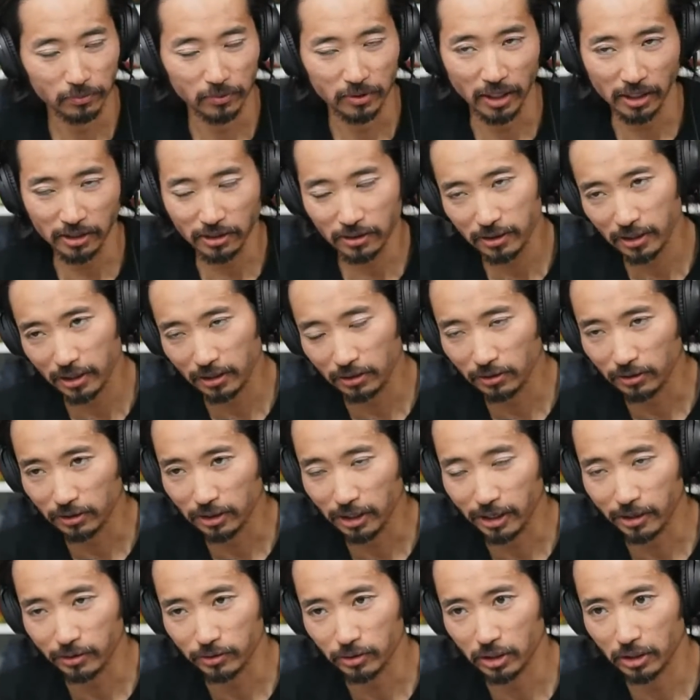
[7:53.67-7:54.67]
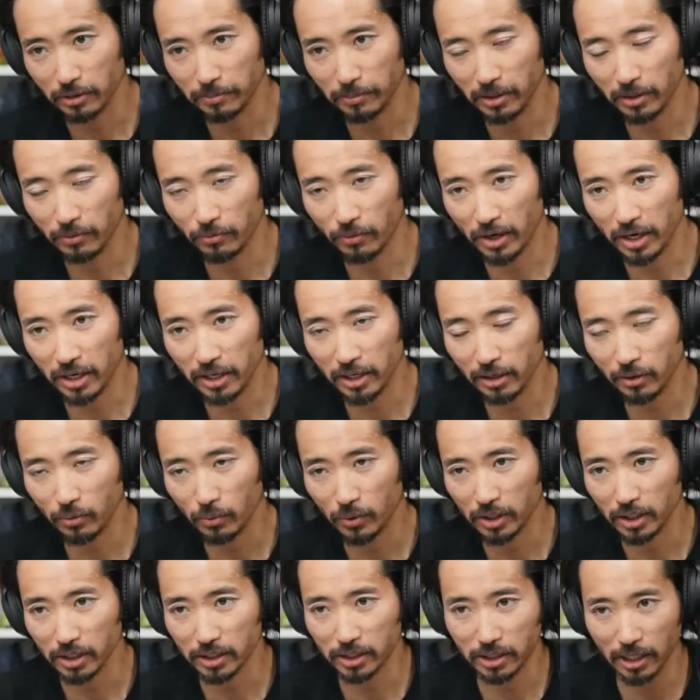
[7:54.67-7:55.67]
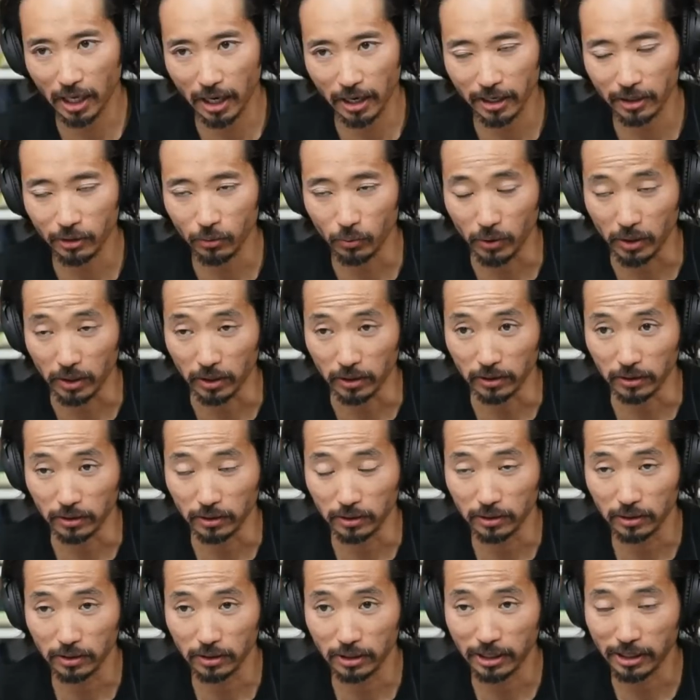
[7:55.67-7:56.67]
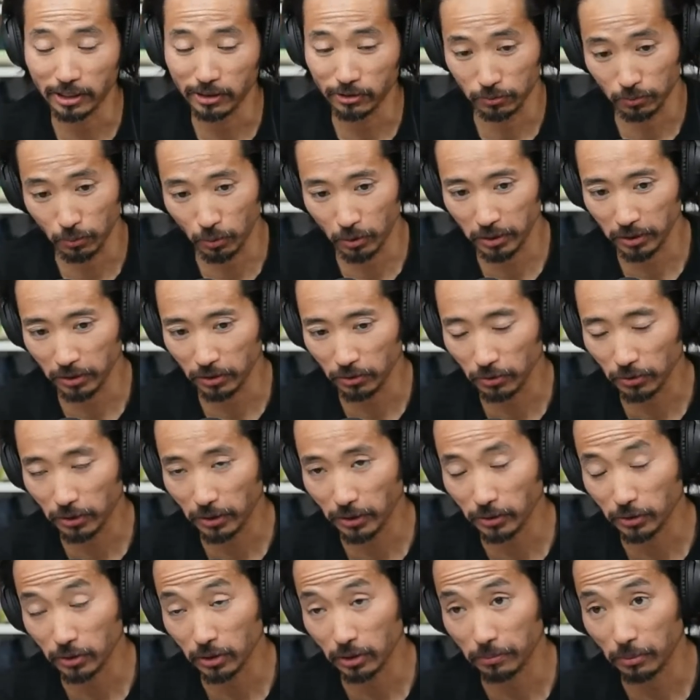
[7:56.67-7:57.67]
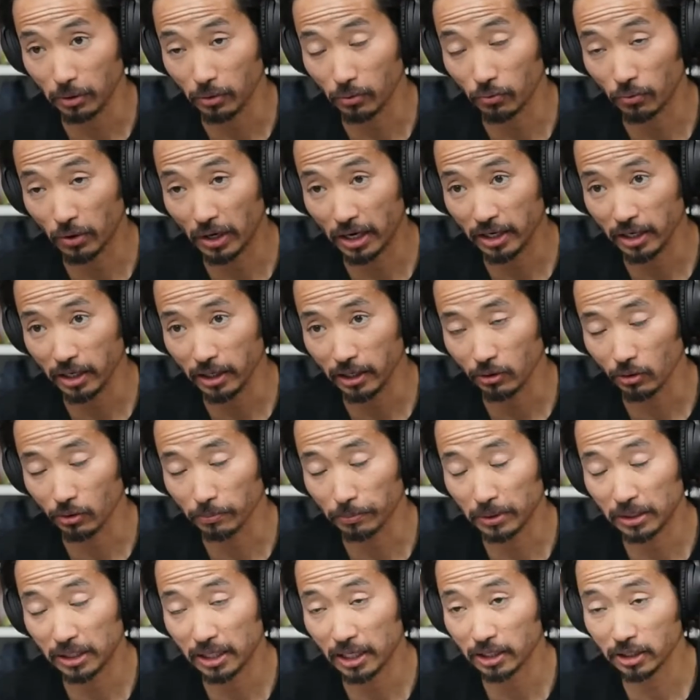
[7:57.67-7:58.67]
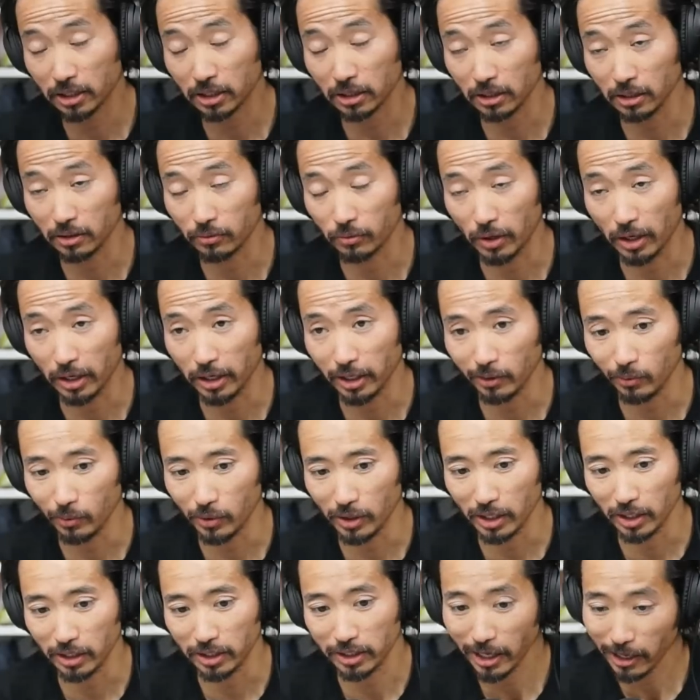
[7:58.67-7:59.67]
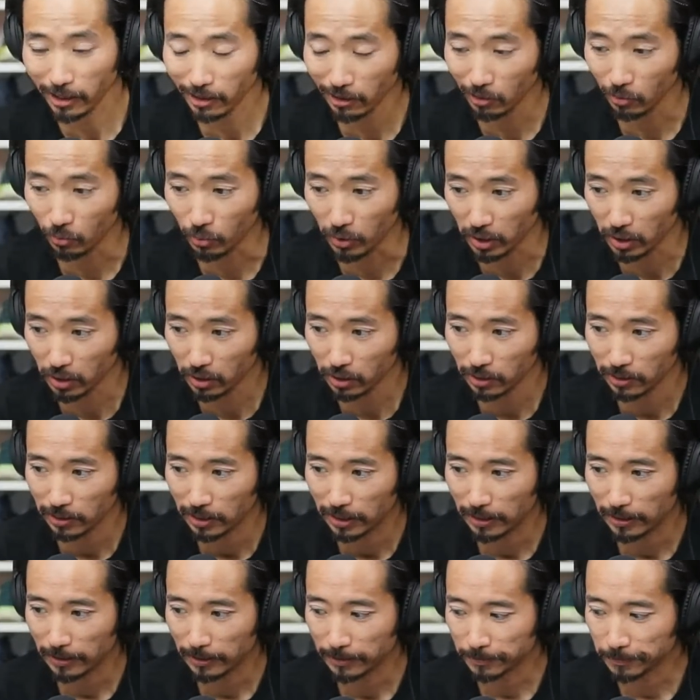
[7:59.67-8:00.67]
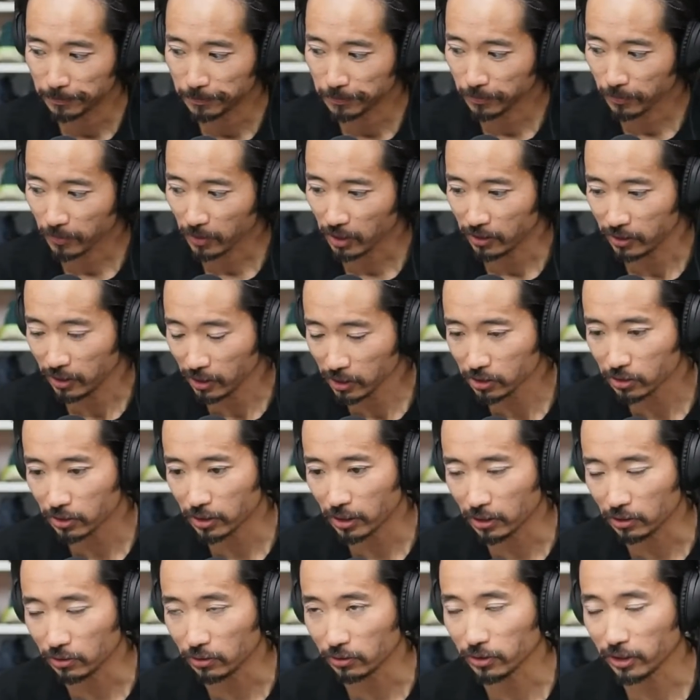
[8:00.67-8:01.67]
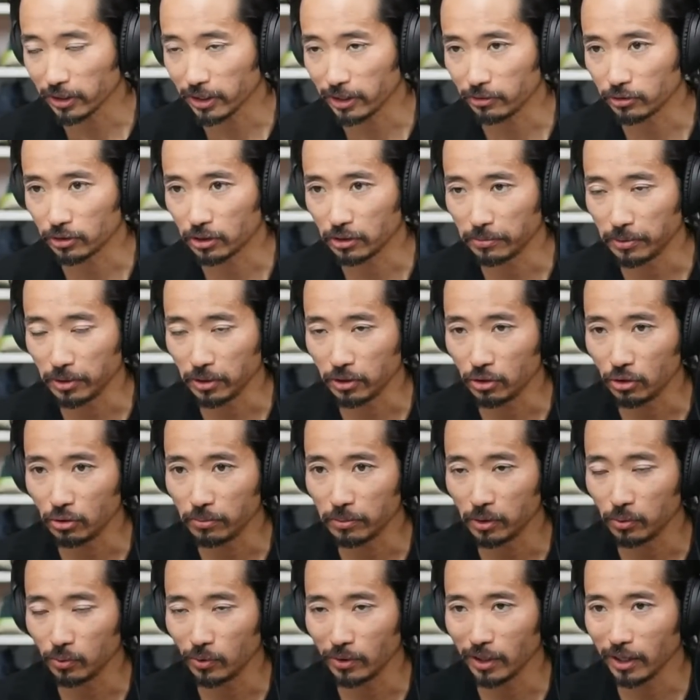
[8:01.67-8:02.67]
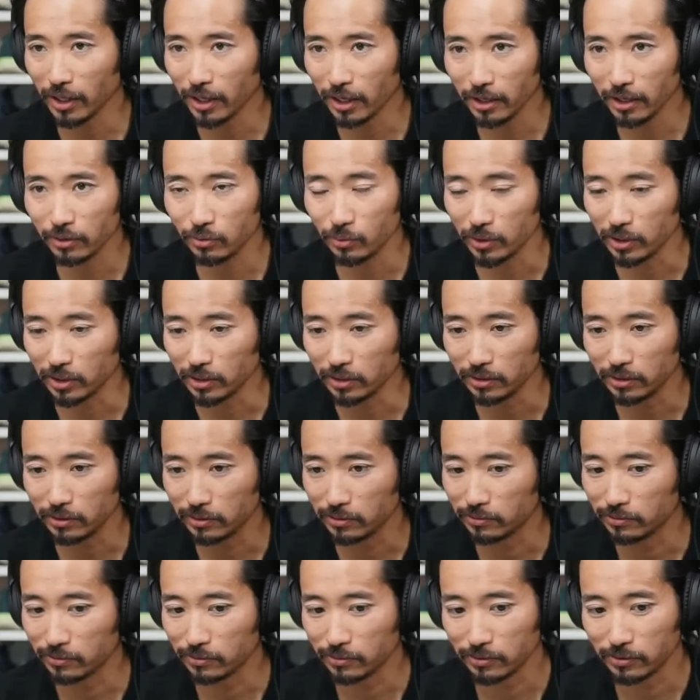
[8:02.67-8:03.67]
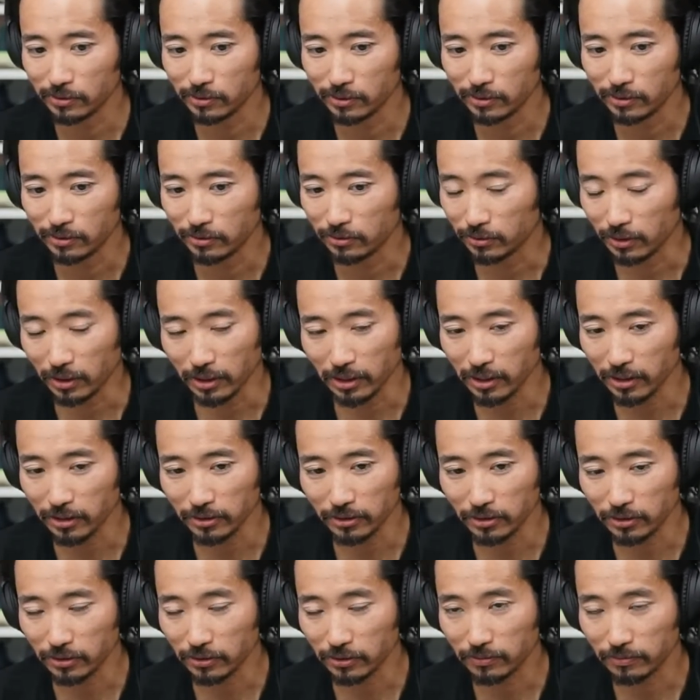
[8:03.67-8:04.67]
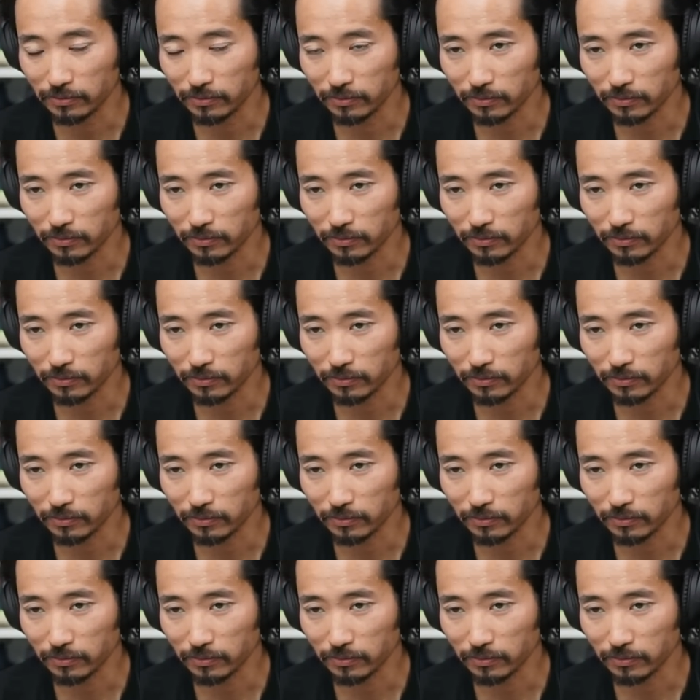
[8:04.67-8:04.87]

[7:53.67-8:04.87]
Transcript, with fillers: Yesterday, it looked like it was going to be raining with a side wind. Then this morning, it looked like it's going to be raining or potentially raining with a tailwind. Yesterday, it looked like it was going to be humid with a headwind. So I think it's just,